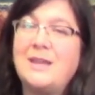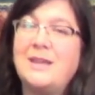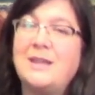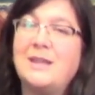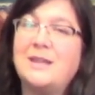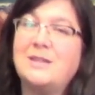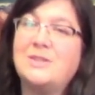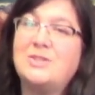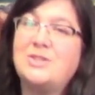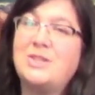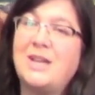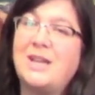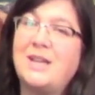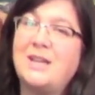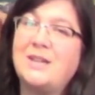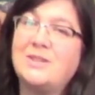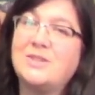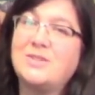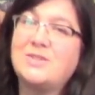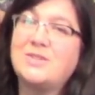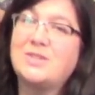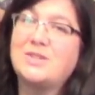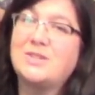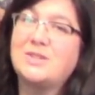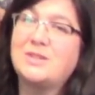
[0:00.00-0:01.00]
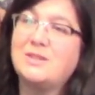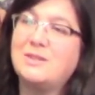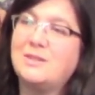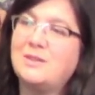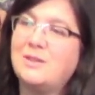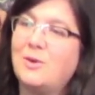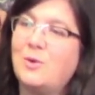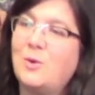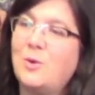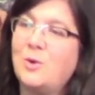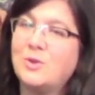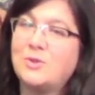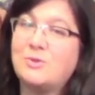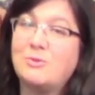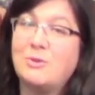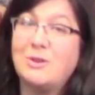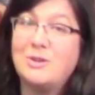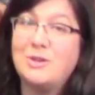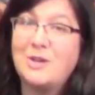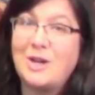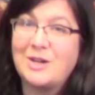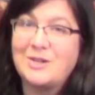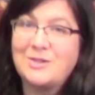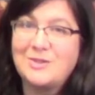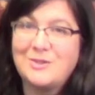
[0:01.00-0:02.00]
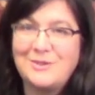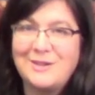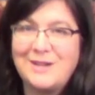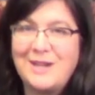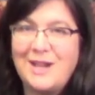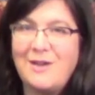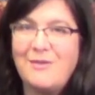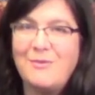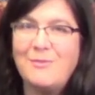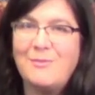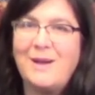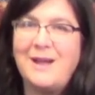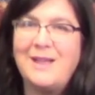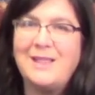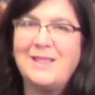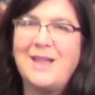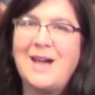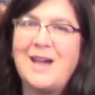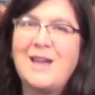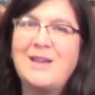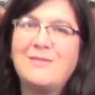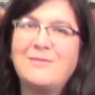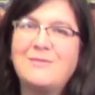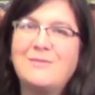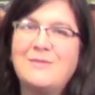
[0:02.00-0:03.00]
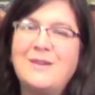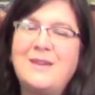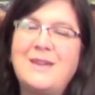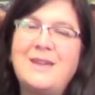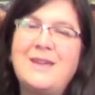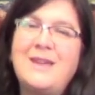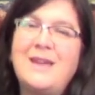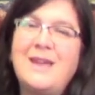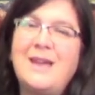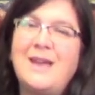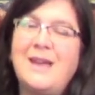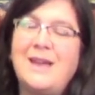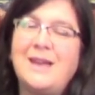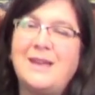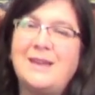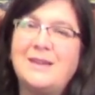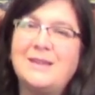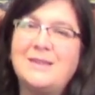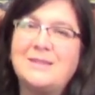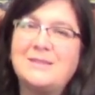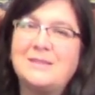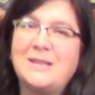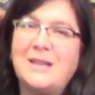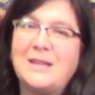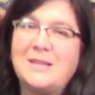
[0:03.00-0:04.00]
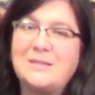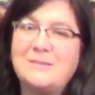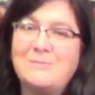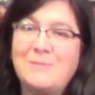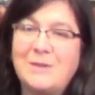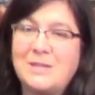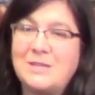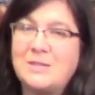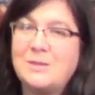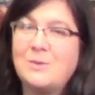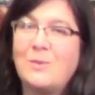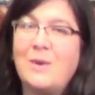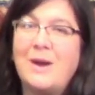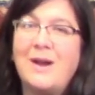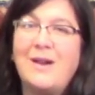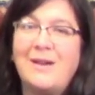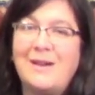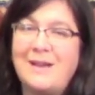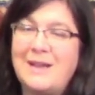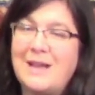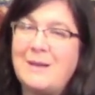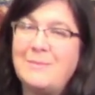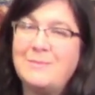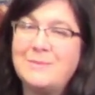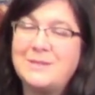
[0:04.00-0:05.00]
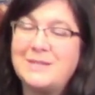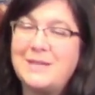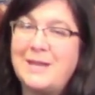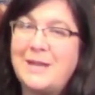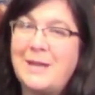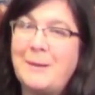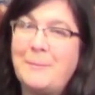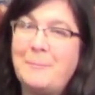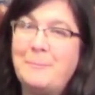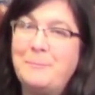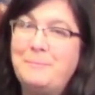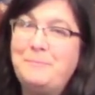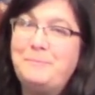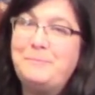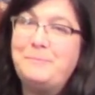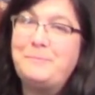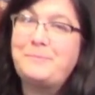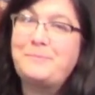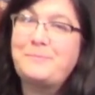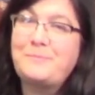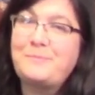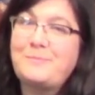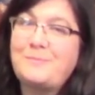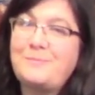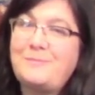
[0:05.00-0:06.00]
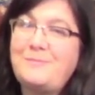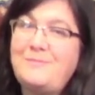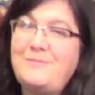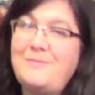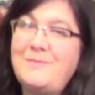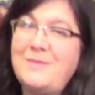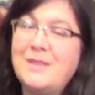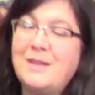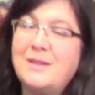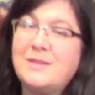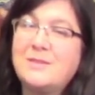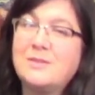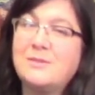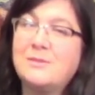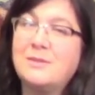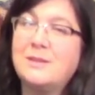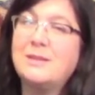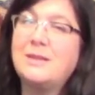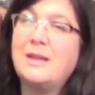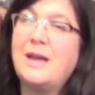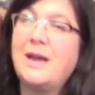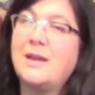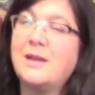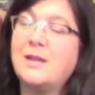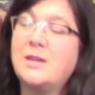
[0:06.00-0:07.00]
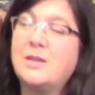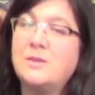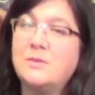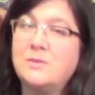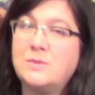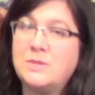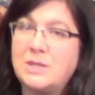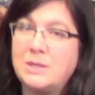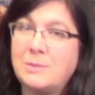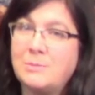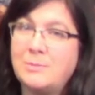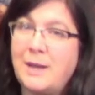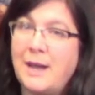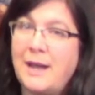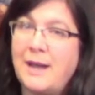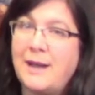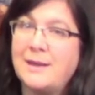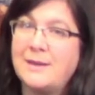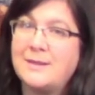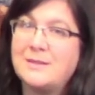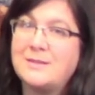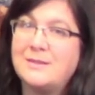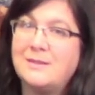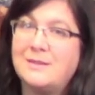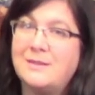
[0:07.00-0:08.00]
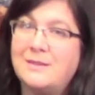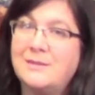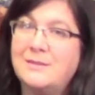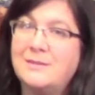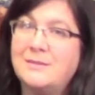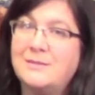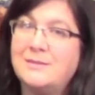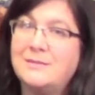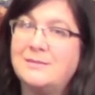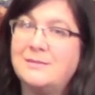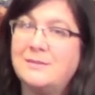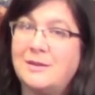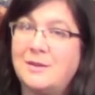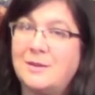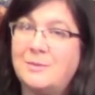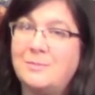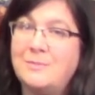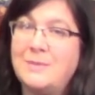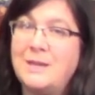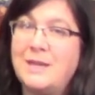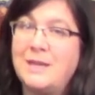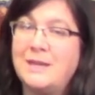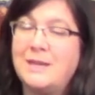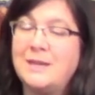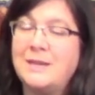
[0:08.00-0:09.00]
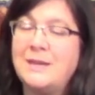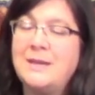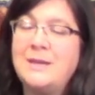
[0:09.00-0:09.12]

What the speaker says: It changed the whole trajectory of my life and has led me to where I am today. So it had a huge impact on me.